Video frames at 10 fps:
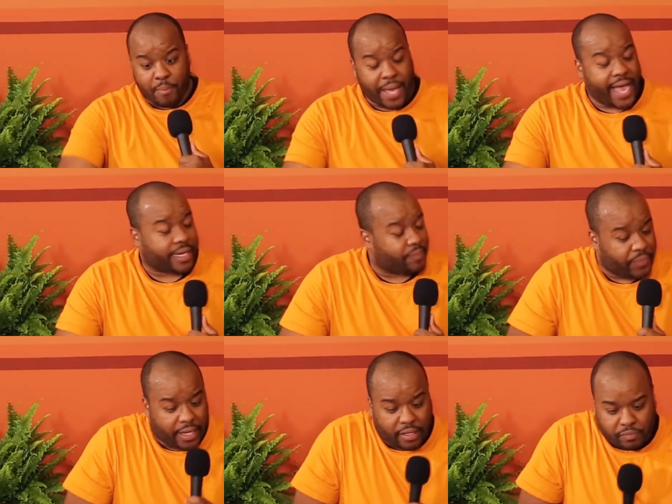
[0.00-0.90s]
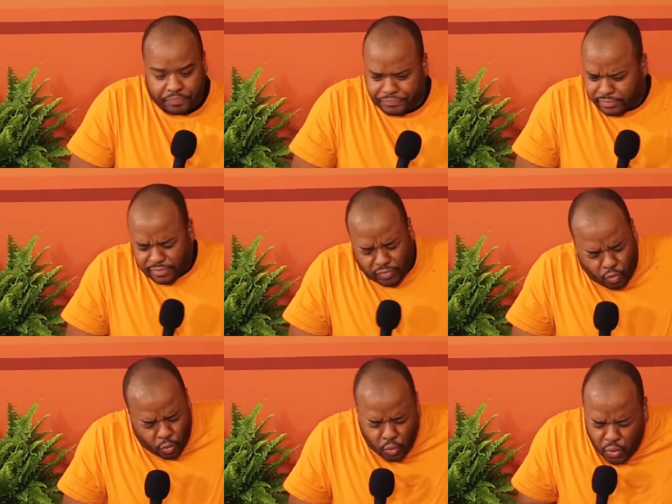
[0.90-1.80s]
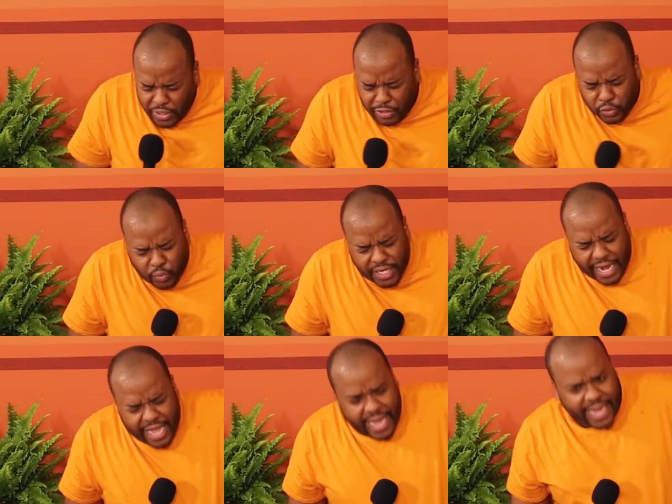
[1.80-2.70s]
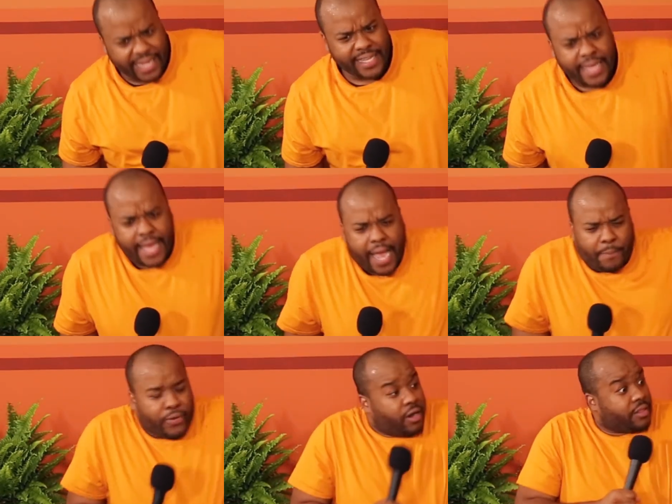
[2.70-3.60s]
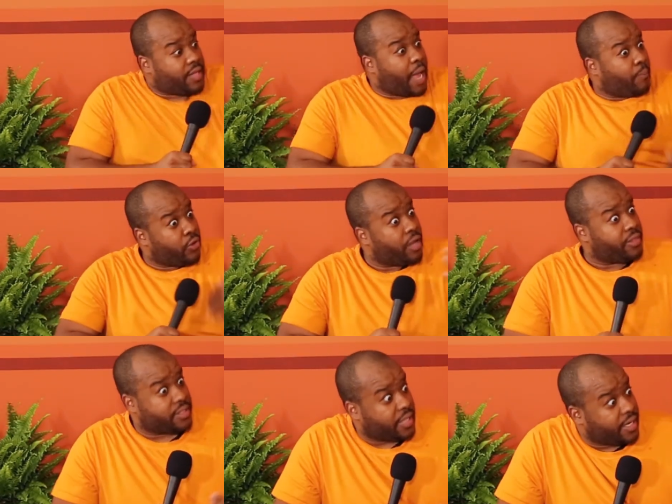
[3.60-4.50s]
I'm back. Ooh, it was weird. I put on the